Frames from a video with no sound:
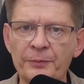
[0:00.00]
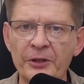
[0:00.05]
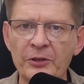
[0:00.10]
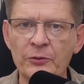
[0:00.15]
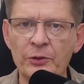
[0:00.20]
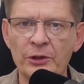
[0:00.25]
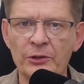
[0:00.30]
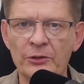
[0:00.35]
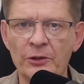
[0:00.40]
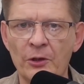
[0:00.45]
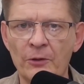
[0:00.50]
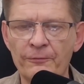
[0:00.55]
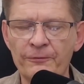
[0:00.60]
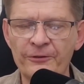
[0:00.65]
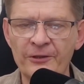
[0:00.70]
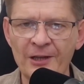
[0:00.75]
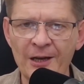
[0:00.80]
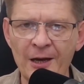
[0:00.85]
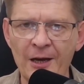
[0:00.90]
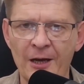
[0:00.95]
period of
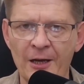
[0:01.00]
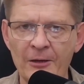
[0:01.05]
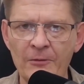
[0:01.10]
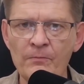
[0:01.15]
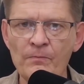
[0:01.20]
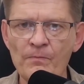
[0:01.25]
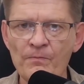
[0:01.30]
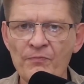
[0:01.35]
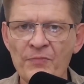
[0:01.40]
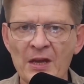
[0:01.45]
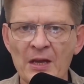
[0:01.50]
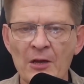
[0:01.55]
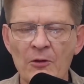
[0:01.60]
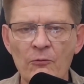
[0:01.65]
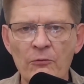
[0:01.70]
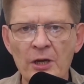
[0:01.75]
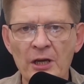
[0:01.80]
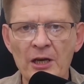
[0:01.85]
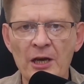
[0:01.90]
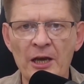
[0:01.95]
time,
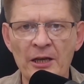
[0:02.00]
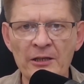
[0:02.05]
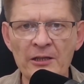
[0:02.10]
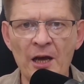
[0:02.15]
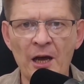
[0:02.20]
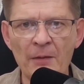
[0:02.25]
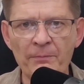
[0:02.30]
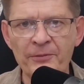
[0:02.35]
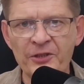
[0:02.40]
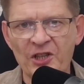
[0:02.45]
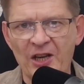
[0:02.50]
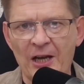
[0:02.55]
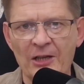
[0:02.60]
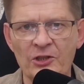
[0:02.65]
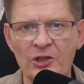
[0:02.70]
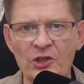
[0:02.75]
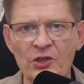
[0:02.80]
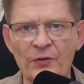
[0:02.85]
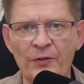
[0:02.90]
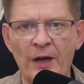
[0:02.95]
we end up
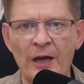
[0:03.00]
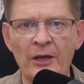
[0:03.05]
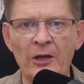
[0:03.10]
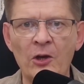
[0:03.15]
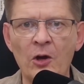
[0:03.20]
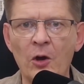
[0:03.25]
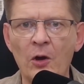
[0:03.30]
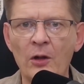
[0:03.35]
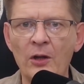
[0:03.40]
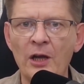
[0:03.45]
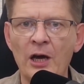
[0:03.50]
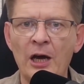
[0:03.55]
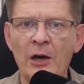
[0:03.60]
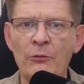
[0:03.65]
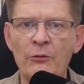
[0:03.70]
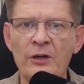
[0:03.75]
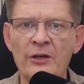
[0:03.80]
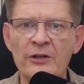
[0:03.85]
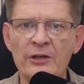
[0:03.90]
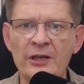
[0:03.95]
satisfying all
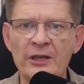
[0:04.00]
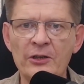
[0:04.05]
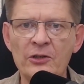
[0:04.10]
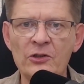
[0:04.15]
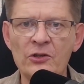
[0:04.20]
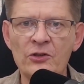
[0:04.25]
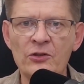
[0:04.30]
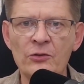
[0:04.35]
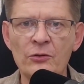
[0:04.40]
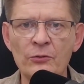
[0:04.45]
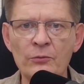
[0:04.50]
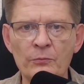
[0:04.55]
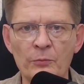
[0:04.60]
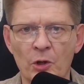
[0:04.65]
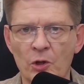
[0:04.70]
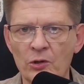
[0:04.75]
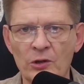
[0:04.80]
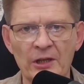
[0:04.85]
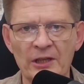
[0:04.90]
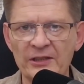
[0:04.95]
our needs to
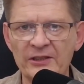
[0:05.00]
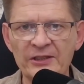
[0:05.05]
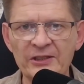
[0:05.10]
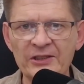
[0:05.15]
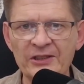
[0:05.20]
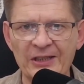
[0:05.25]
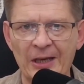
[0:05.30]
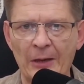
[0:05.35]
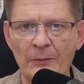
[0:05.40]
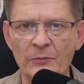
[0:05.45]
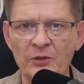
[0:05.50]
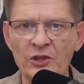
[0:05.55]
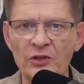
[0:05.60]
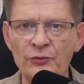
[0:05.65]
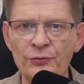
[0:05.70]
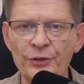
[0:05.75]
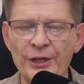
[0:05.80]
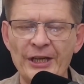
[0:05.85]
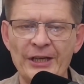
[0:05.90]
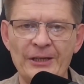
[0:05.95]
more or less the same
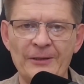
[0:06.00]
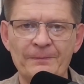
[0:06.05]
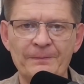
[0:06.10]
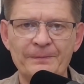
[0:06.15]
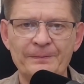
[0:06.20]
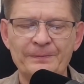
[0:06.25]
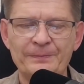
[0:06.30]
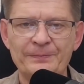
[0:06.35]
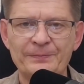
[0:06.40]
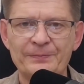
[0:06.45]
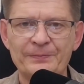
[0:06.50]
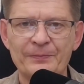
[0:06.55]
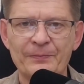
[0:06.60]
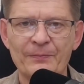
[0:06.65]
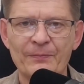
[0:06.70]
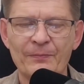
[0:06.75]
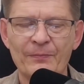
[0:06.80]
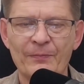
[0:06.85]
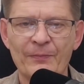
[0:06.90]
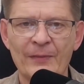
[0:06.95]
degree.
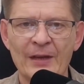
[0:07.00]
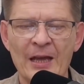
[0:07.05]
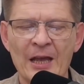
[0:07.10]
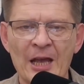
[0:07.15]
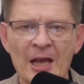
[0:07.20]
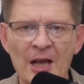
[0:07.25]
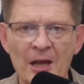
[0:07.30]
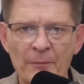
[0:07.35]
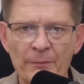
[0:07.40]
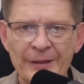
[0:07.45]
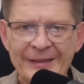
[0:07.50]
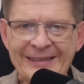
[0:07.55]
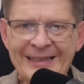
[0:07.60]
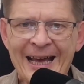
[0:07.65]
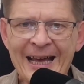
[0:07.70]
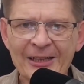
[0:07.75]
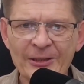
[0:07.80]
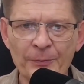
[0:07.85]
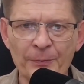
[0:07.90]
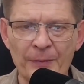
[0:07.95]
But
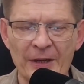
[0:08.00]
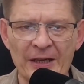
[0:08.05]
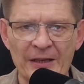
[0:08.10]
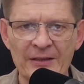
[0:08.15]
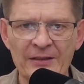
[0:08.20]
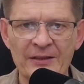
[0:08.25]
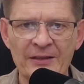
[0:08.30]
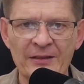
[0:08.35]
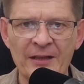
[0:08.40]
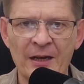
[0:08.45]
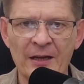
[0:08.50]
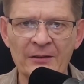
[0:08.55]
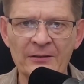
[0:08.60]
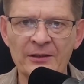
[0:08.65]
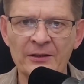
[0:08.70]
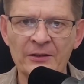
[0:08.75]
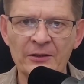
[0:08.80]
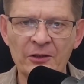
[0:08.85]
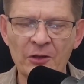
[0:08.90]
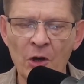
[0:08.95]
that means that,
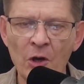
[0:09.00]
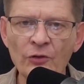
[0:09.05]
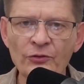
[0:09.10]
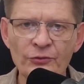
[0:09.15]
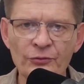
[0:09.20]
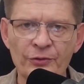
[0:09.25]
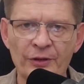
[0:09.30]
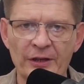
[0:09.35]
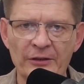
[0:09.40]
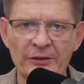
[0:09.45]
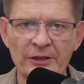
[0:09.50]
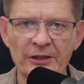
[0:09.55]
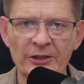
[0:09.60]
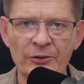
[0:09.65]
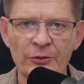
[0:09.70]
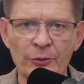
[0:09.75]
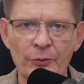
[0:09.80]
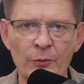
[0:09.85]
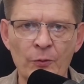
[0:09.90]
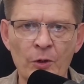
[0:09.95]
contrary
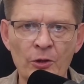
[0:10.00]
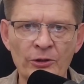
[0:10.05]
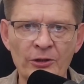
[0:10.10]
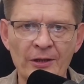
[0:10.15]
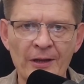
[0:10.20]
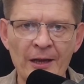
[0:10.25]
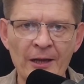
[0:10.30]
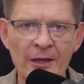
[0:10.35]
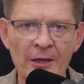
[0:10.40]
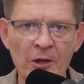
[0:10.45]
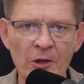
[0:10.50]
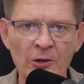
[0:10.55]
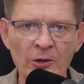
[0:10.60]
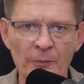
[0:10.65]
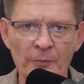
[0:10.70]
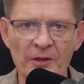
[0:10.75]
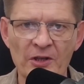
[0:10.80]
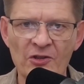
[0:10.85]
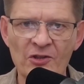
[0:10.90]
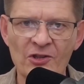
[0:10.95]
to what
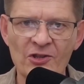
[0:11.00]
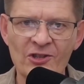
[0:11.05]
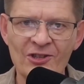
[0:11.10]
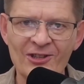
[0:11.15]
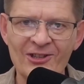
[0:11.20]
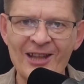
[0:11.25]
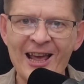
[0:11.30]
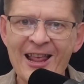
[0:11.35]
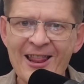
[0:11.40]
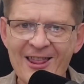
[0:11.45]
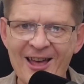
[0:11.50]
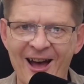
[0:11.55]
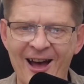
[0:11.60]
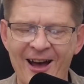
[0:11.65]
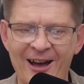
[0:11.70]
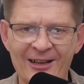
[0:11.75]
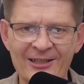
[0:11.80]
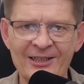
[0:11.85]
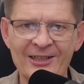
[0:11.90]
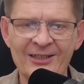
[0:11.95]
economists tell
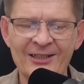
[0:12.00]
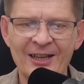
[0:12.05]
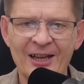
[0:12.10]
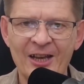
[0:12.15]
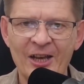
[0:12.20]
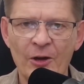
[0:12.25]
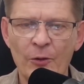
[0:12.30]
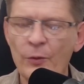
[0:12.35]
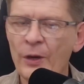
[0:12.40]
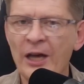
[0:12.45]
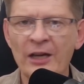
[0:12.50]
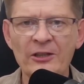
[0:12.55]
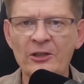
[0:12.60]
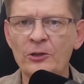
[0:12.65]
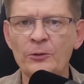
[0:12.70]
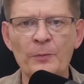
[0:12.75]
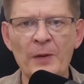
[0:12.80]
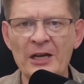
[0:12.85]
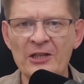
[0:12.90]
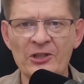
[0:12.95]
us, we are
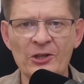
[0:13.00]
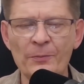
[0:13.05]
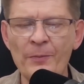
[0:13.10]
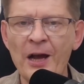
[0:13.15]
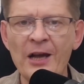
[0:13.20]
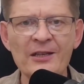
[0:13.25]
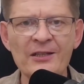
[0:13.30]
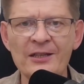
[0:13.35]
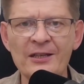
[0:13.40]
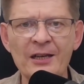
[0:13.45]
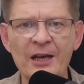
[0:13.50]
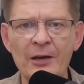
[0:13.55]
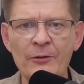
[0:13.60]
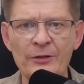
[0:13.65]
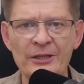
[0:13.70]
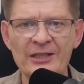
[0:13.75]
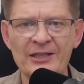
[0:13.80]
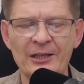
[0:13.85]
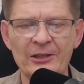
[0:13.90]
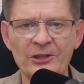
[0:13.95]
not maximizing
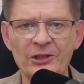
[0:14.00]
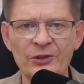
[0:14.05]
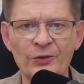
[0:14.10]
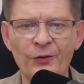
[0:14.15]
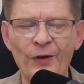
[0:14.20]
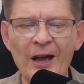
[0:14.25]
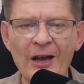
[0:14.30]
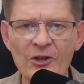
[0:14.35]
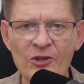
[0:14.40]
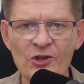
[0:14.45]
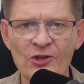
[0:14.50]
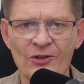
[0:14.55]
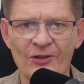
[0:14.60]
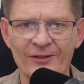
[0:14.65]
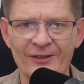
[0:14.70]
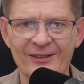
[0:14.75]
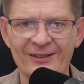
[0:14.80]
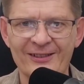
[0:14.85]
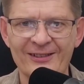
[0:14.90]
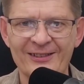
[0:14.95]
our
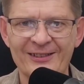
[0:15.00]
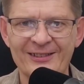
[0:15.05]
satisfaction.